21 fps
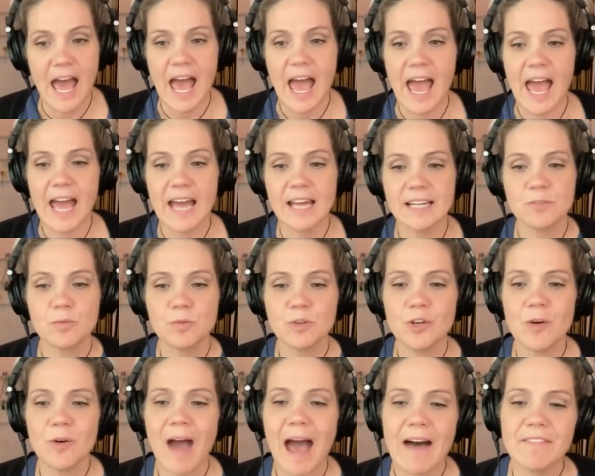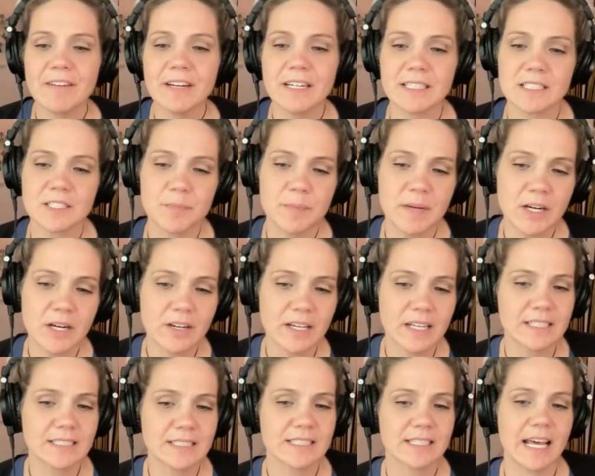And when you have an
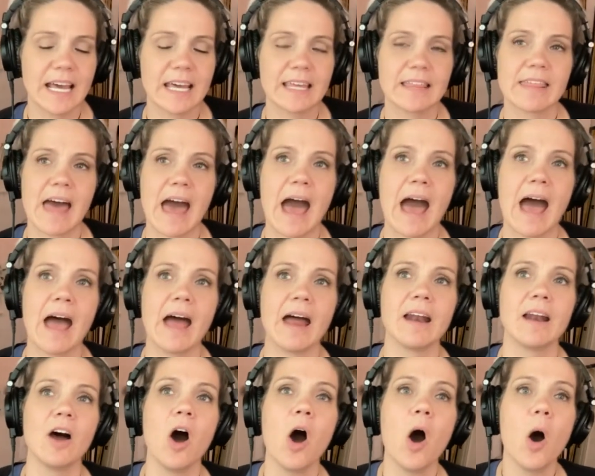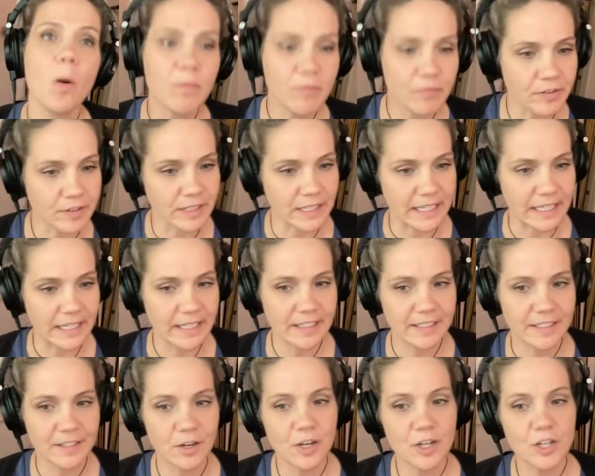experience like that,
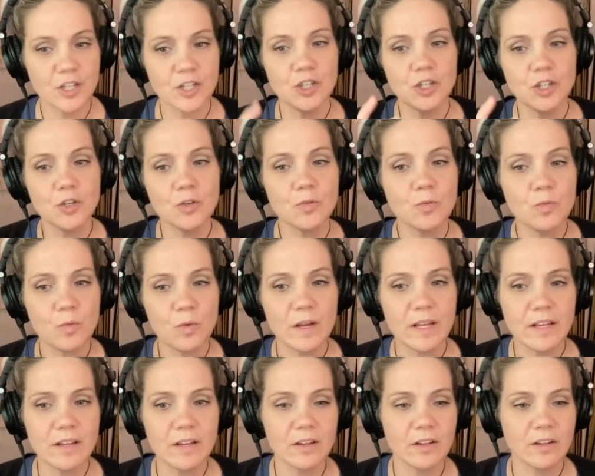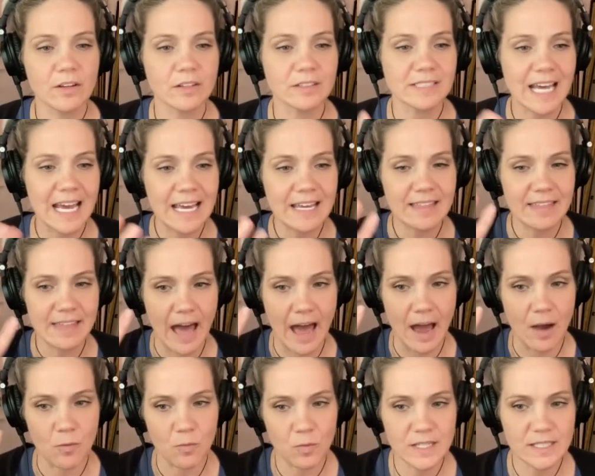hopefully you will take
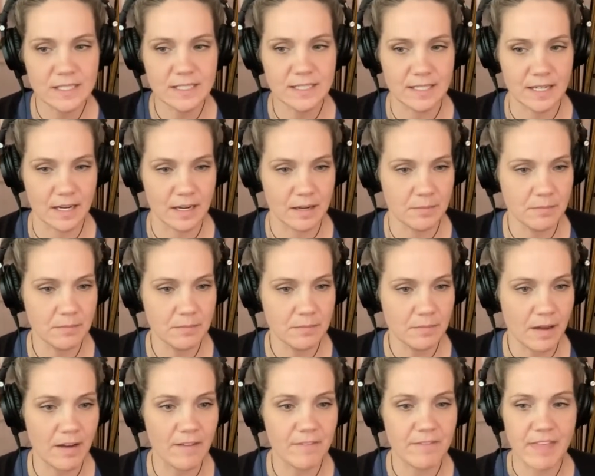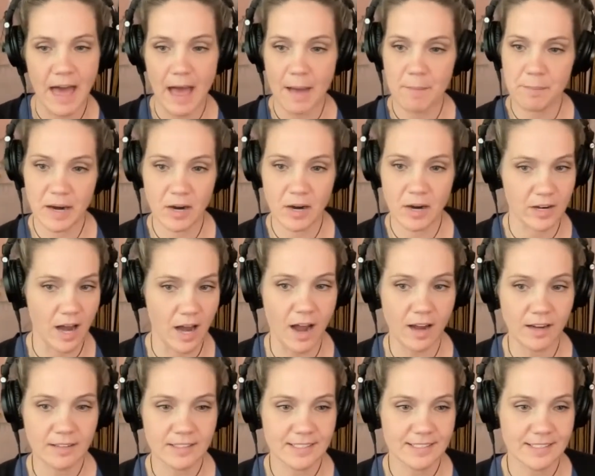that wisdom of that
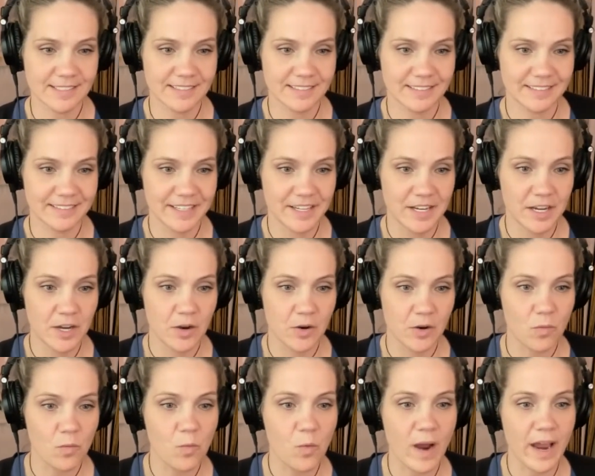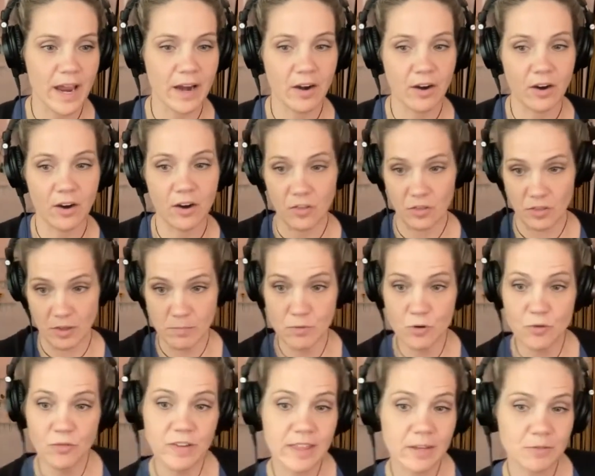paradox where the
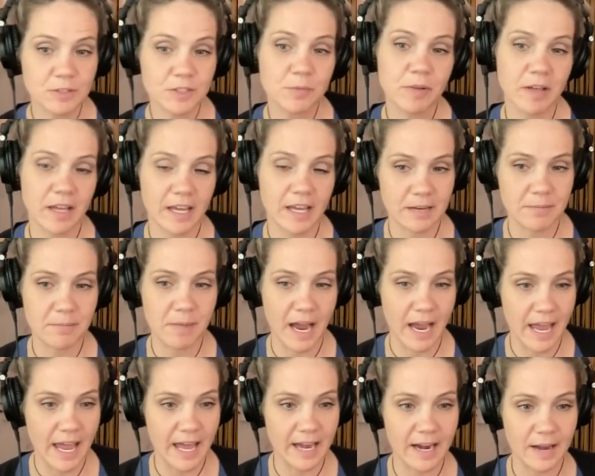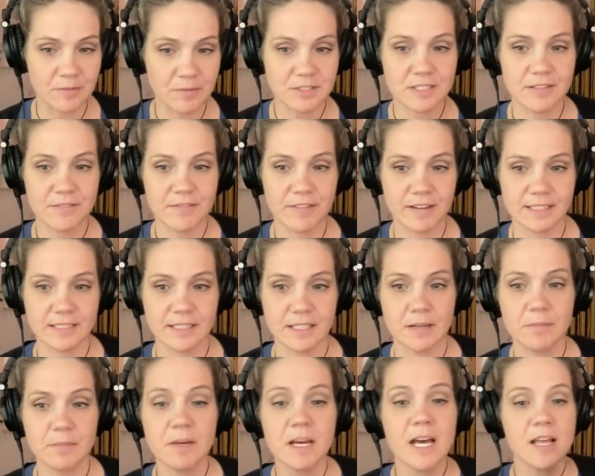movie that was playing in my head, I was the
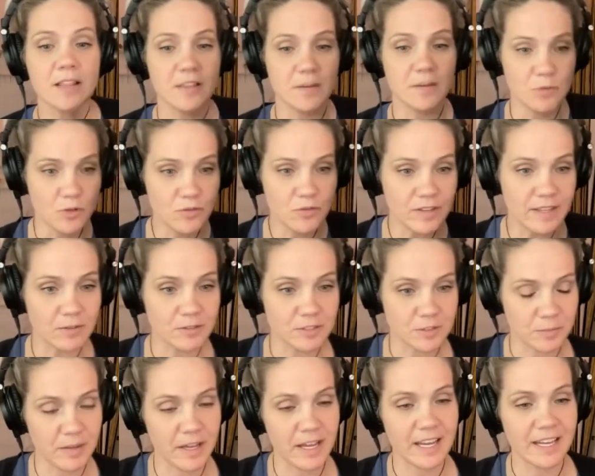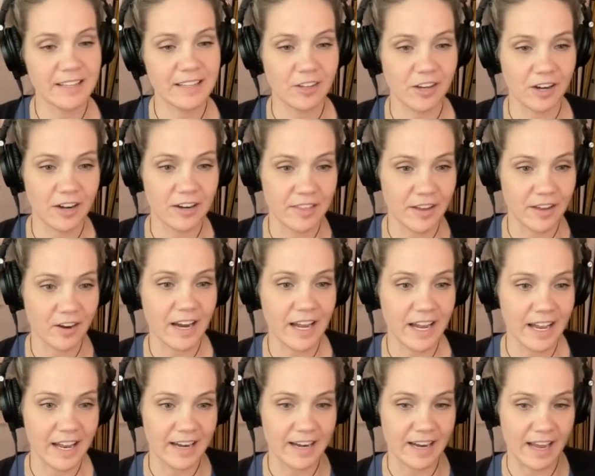victim. The movie that was playing in their, their
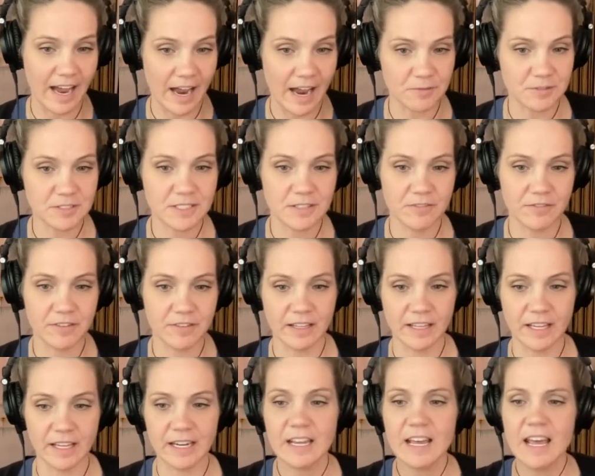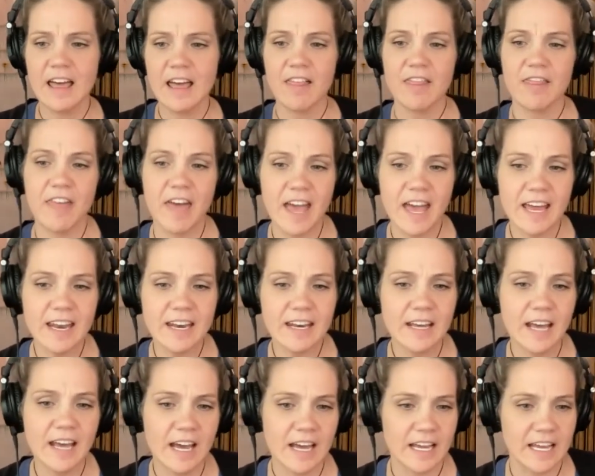head, I was the villain.
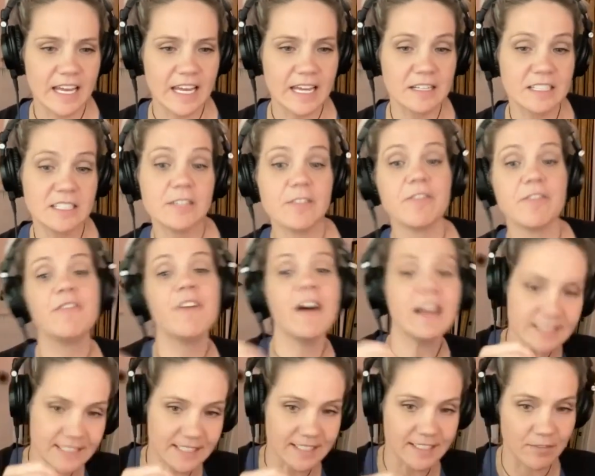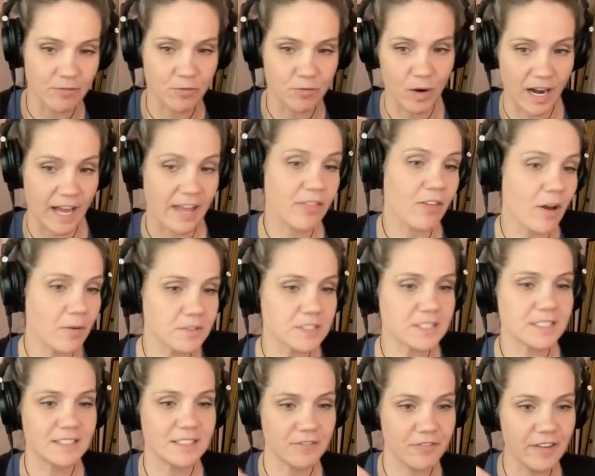Then, in defense of what I thought
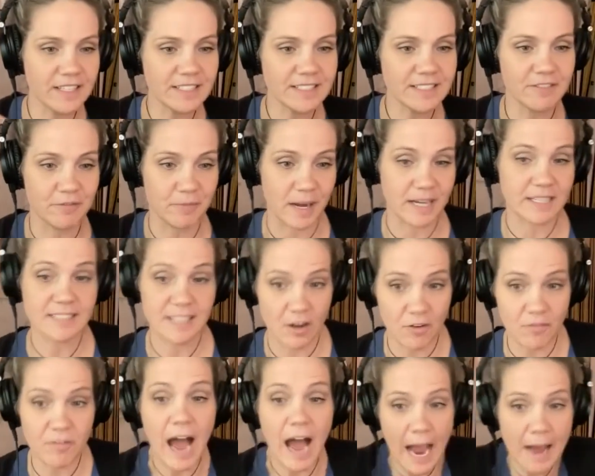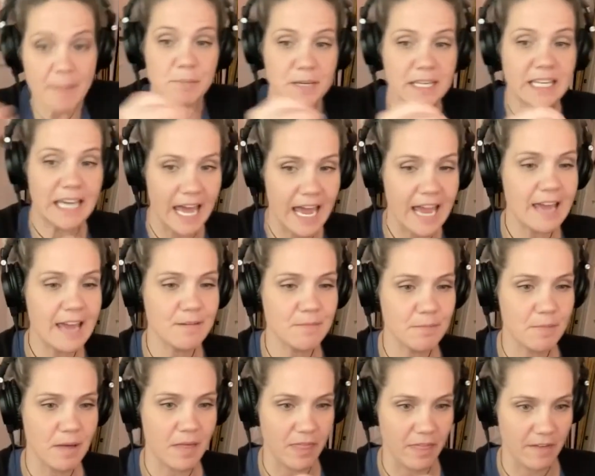was in defense of myself, I
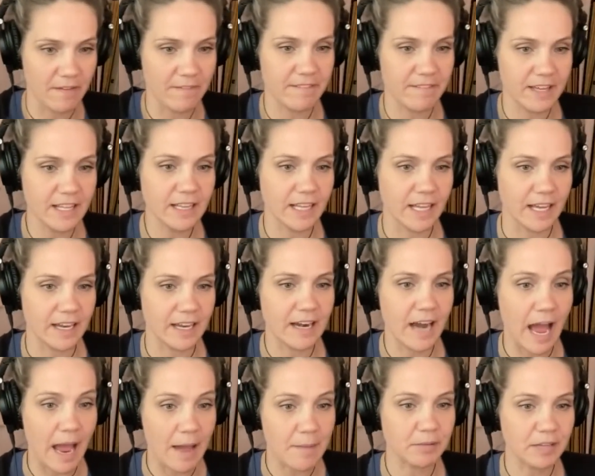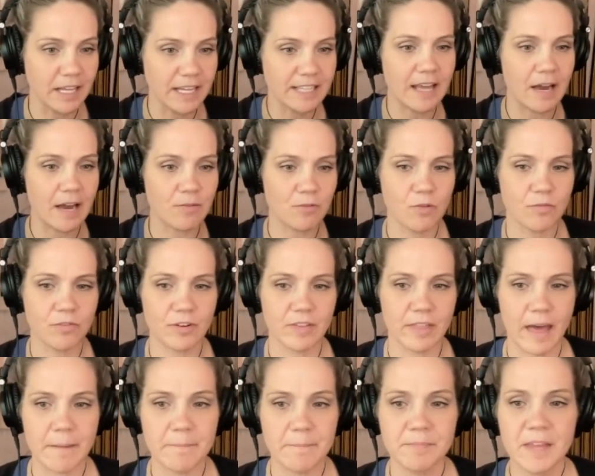became the villain. I played that role for
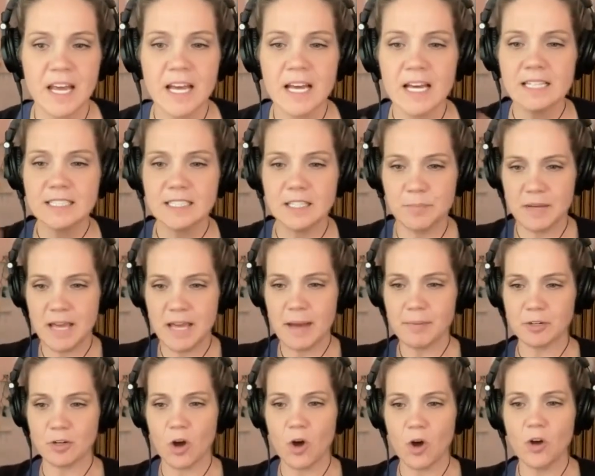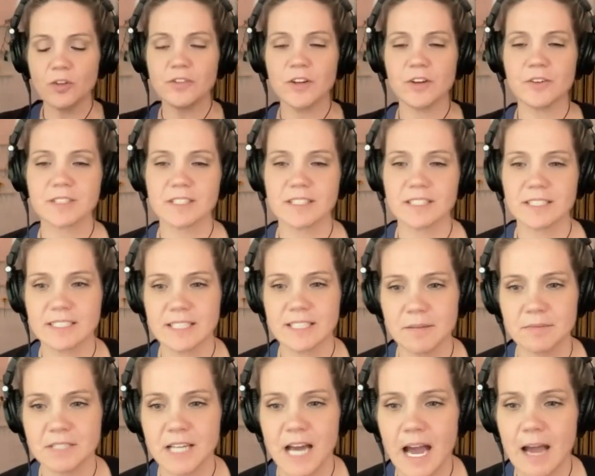them. To be able to hold those at the
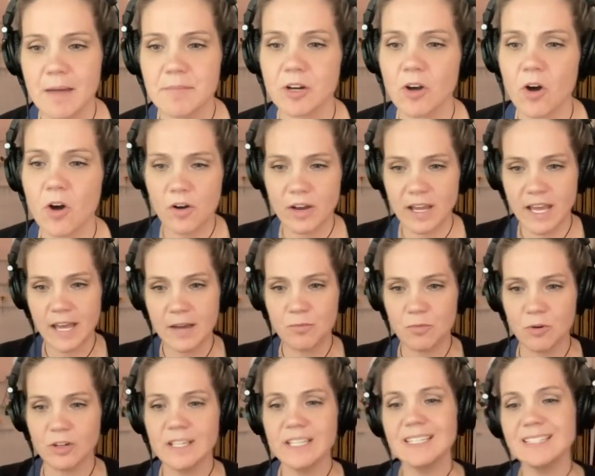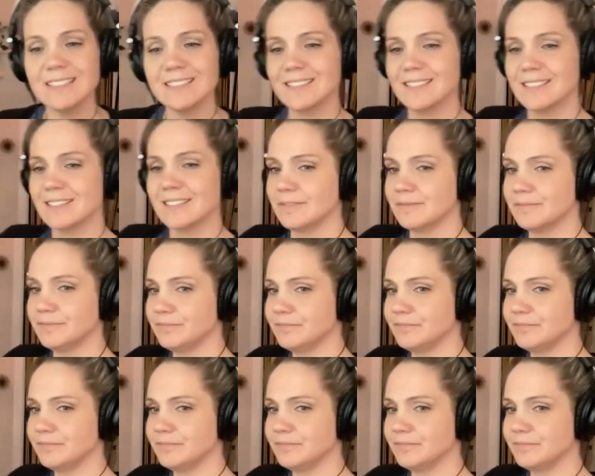same time and go, okay, well, is